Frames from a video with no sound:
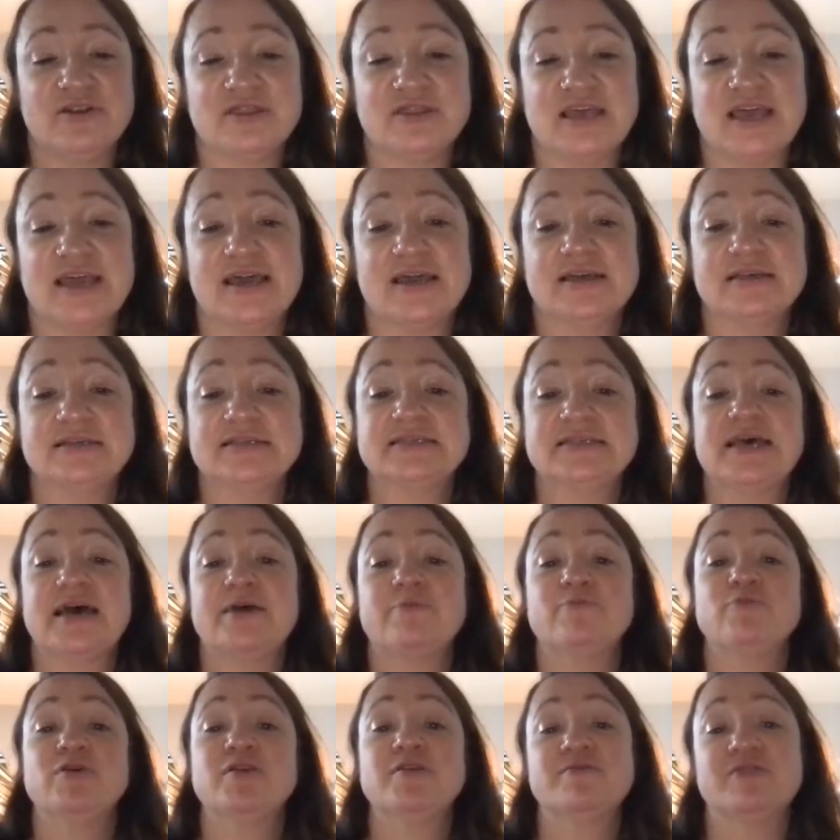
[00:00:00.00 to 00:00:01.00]
things.
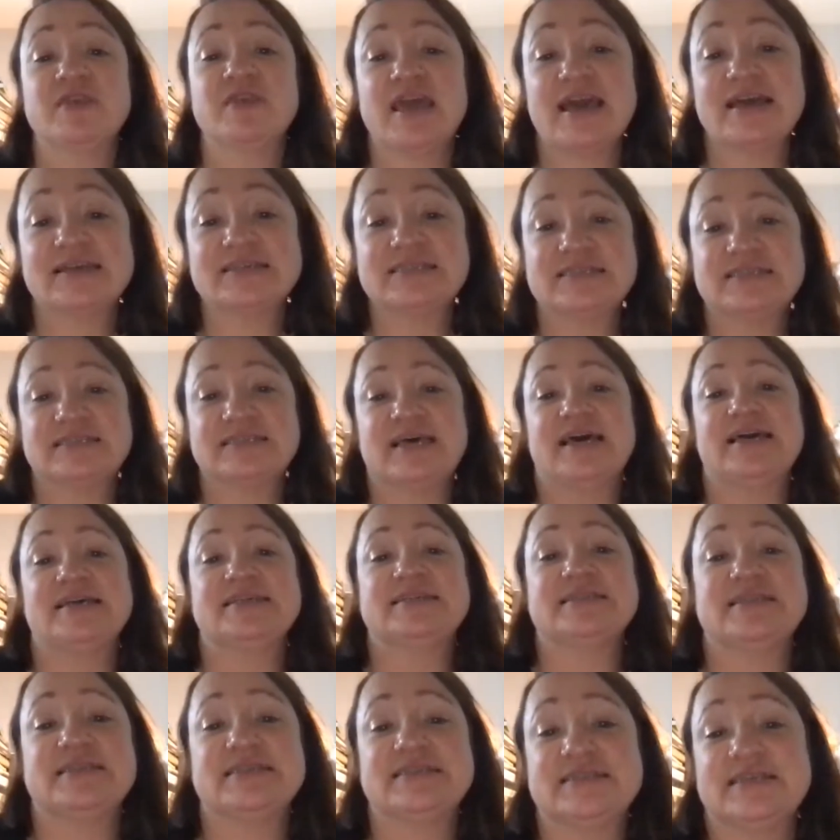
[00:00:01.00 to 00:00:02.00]
And one of nice. the
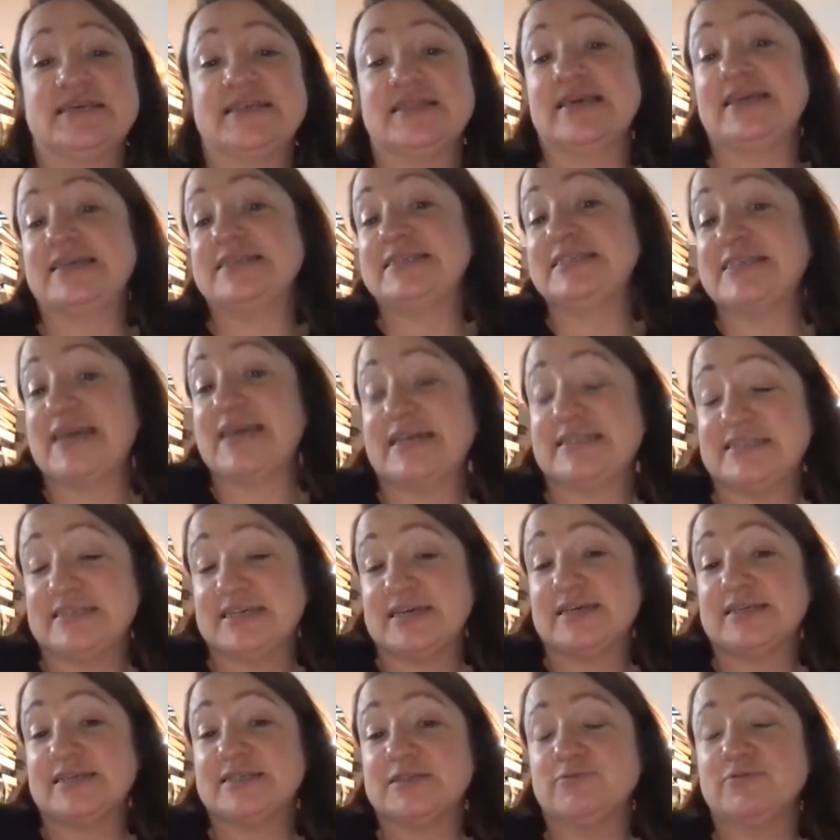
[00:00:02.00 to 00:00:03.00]
exercises that they set
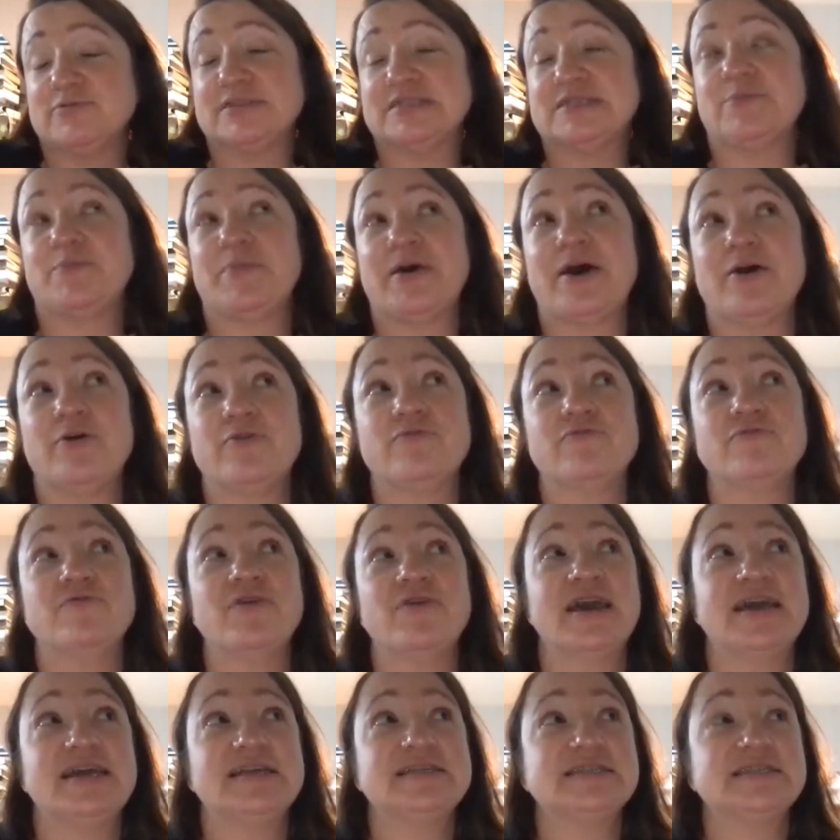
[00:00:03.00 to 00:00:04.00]
us was about
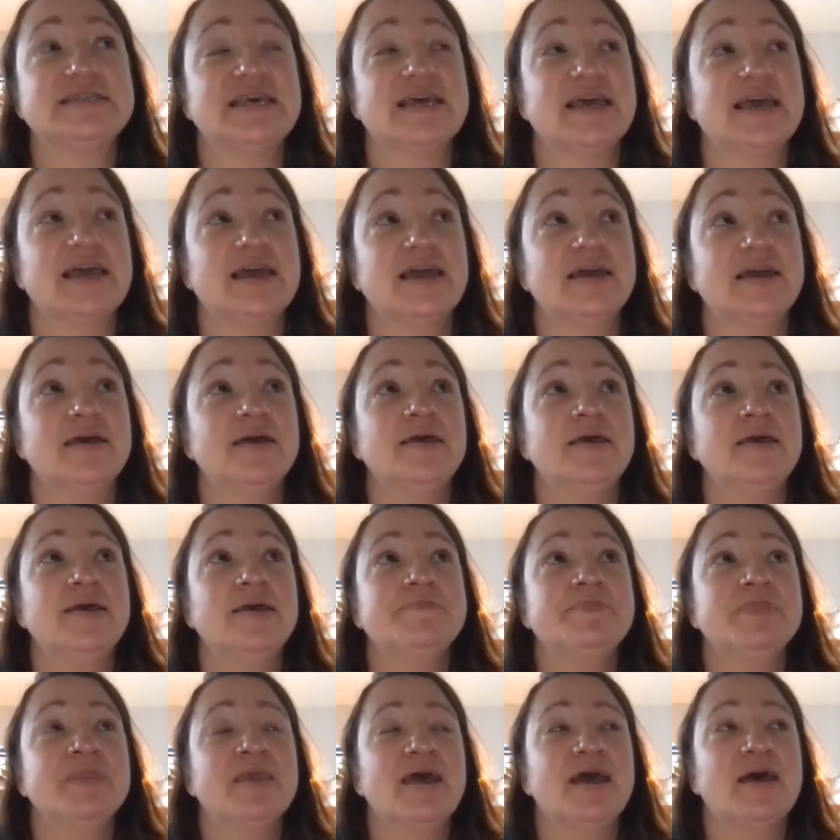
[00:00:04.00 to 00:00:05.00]
writing
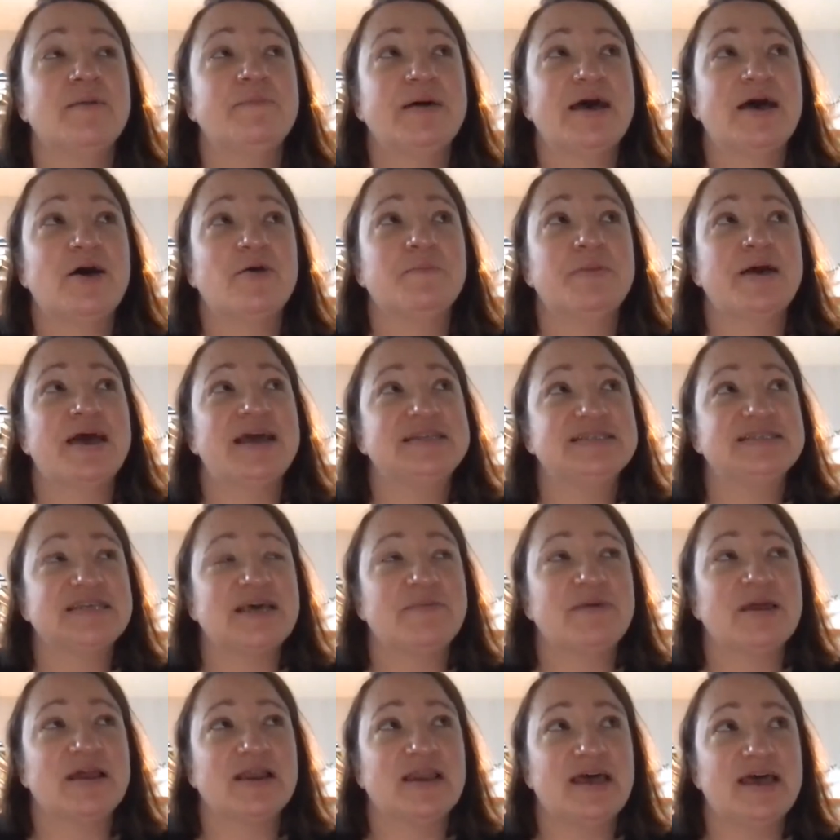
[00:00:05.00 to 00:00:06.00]
about
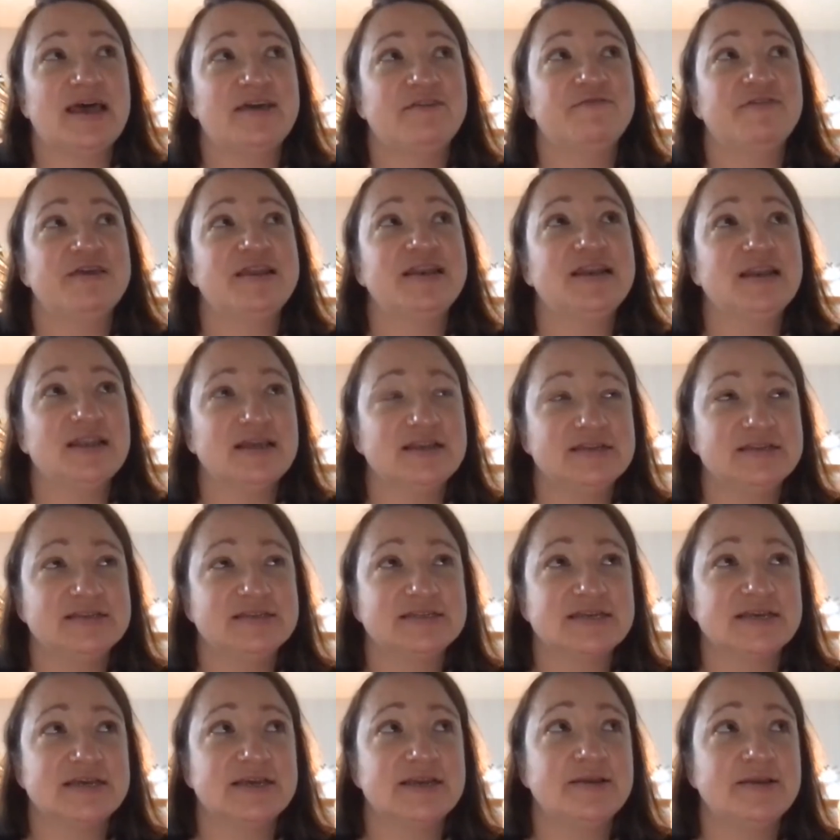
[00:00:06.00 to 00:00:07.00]
pandemic life in
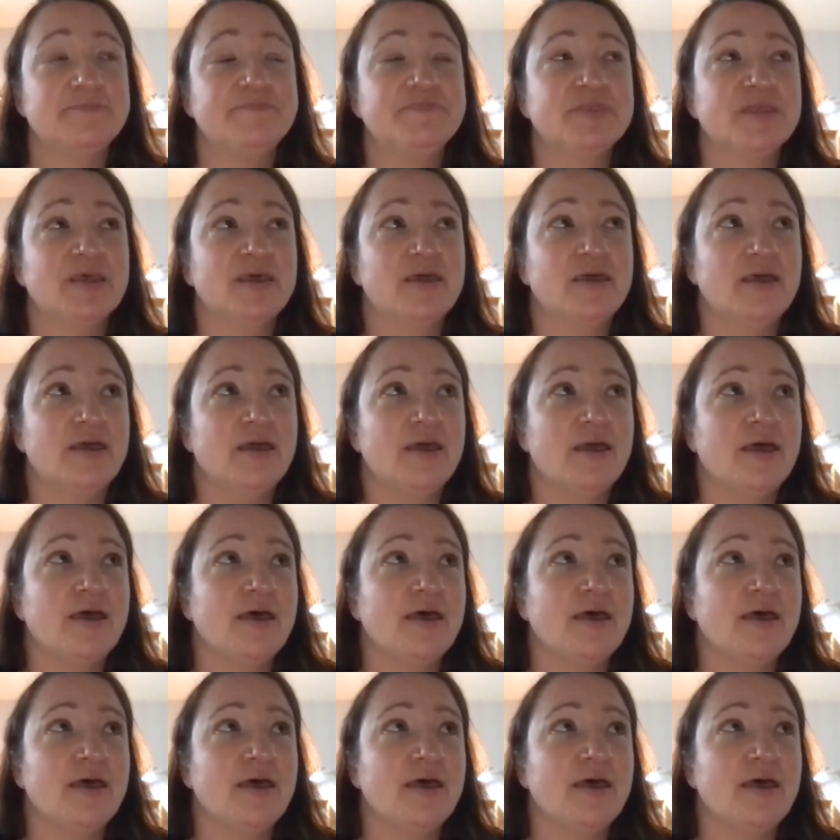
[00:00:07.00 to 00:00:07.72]
London. Mm.